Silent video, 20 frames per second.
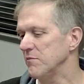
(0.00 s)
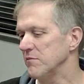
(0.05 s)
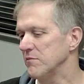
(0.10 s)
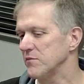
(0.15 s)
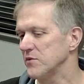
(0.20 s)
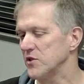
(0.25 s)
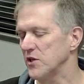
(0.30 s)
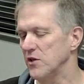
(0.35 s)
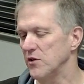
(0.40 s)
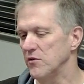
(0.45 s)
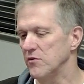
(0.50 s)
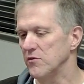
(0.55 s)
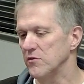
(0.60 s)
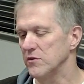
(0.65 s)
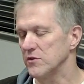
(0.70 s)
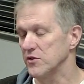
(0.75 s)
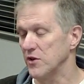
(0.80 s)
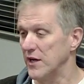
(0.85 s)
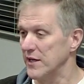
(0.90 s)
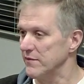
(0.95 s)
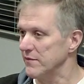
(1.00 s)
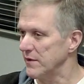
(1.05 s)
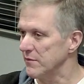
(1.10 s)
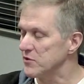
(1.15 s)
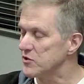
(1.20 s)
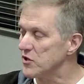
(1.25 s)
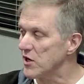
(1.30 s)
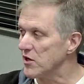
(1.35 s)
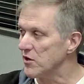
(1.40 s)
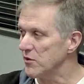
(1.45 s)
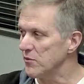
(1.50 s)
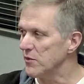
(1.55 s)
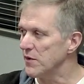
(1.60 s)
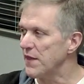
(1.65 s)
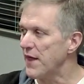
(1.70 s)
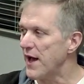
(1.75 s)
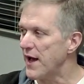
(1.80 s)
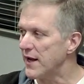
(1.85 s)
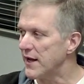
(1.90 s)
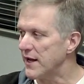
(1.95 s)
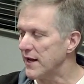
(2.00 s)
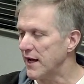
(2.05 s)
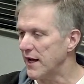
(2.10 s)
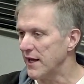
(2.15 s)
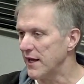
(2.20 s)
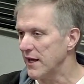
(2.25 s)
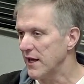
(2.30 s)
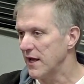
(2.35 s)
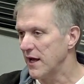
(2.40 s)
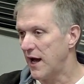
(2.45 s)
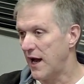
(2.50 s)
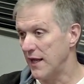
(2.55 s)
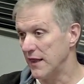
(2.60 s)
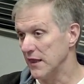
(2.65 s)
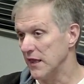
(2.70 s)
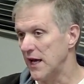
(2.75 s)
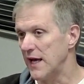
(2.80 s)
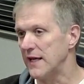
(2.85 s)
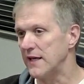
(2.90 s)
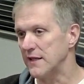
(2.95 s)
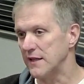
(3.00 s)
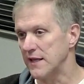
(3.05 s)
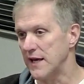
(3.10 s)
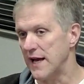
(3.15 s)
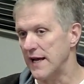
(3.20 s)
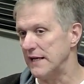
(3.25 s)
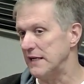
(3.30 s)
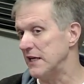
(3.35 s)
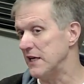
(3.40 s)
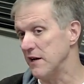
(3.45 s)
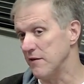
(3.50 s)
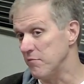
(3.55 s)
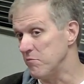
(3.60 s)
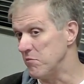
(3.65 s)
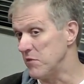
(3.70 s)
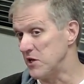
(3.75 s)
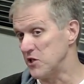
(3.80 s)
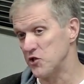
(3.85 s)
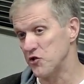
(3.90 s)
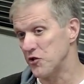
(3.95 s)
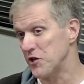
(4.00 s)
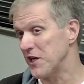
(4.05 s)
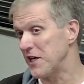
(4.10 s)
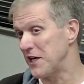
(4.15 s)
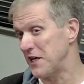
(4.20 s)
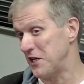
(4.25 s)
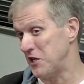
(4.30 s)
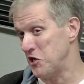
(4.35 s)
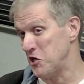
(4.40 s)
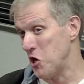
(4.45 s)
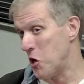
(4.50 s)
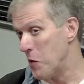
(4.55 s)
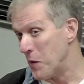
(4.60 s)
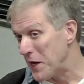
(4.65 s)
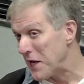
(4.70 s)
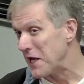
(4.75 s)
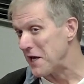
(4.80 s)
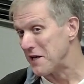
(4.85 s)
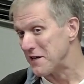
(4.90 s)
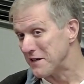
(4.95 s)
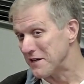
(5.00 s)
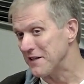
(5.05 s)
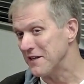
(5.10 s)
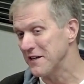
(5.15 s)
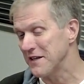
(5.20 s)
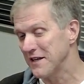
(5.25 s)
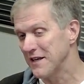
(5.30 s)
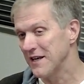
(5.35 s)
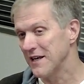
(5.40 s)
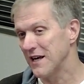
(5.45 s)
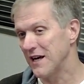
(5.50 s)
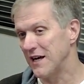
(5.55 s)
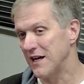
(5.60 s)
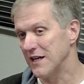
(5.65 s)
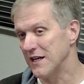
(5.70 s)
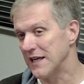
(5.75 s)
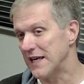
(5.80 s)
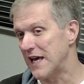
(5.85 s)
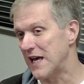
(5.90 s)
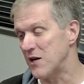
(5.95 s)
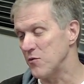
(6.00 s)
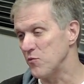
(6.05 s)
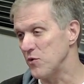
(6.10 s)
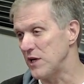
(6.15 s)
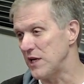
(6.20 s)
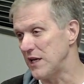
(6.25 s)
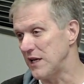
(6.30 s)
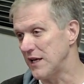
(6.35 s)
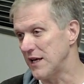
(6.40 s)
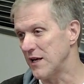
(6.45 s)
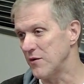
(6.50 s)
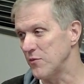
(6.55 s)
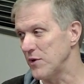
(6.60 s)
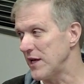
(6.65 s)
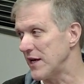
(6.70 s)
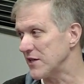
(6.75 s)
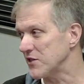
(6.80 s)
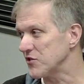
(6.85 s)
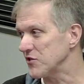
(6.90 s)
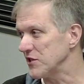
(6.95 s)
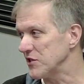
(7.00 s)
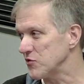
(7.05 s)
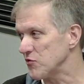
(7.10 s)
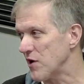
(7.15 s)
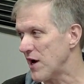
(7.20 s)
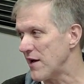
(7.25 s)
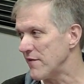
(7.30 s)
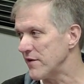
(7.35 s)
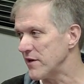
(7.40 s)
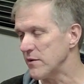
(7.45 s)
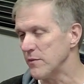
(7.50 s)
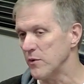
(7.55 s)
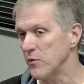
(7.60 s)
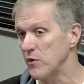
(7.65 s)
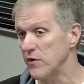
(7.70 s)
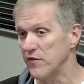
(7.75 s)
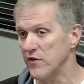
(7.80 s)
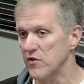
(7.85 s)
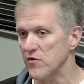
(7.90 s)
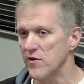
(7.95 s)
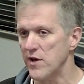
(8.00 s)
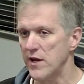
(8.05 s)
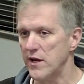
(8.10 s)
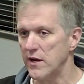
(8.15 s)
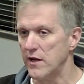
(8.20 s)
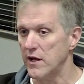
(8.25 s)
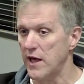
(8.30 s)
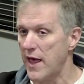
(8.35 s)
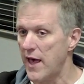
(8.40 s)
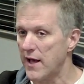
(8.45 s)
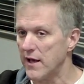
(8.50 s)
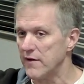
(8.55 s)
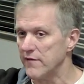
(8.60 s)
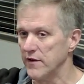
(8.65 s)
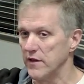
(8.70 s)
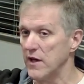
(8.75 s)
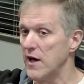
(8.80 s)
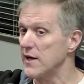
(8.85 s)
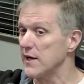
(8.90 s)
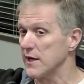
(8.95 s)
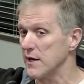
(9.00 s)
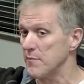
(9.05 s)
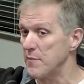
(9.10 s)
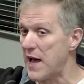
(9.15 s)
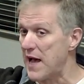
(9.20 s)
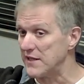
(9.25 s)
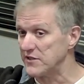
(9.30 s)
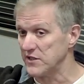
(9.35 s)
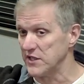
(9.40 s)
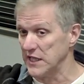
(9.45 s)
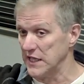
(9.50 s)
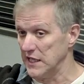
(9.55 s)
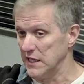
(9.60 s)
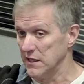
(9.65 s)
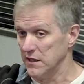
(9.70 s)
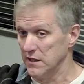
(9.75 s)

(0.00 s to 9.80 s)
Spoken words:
So I'm struggling with that. I like the idea of measuring it and knowing it. Can we actually drive it? I mean, we've created a heck of a lot of capacity